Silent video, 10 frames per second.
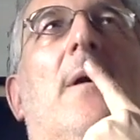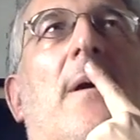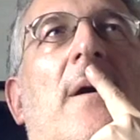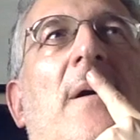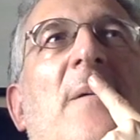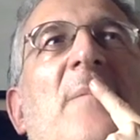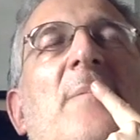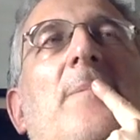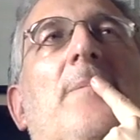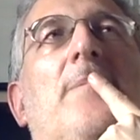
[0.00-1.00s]

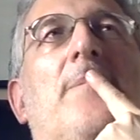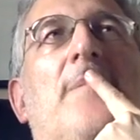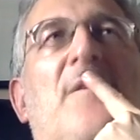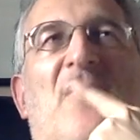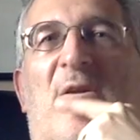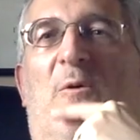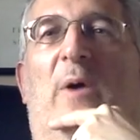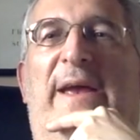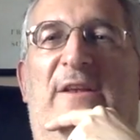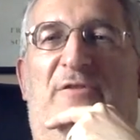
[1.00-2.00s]
Um, so in a
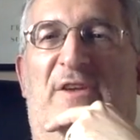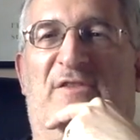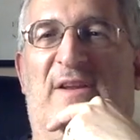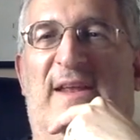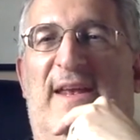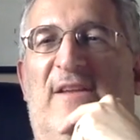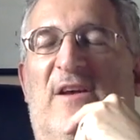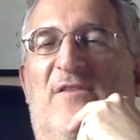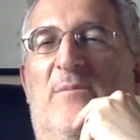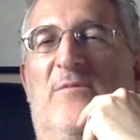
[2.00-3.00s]
way, interestingly, he
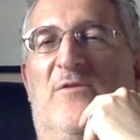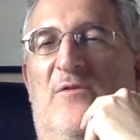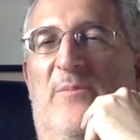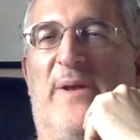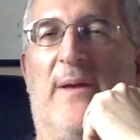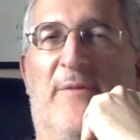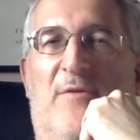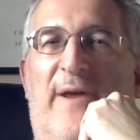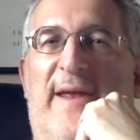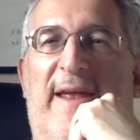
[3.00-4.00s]
doesn't sort of become the
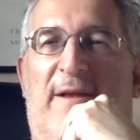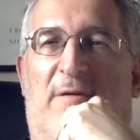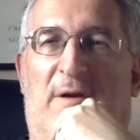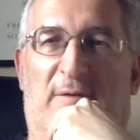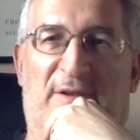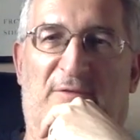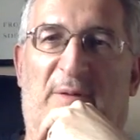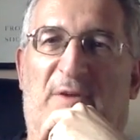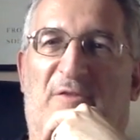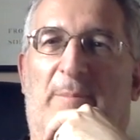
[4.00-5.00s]
great hero. He's very
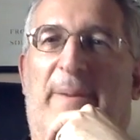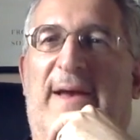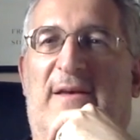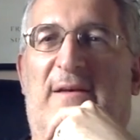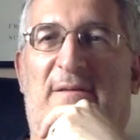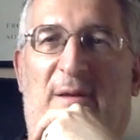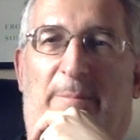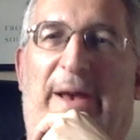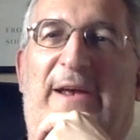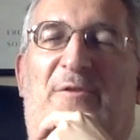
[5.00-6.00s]
much a back a
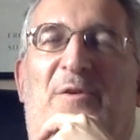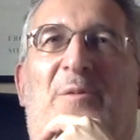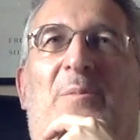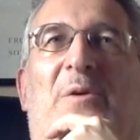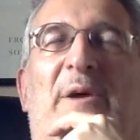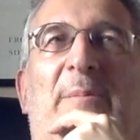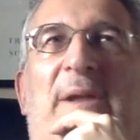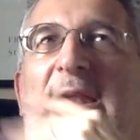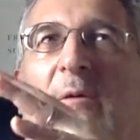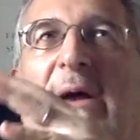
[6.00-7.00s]
backroom boy. But
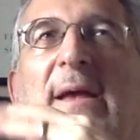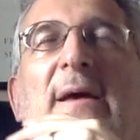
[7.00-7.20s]
anyway,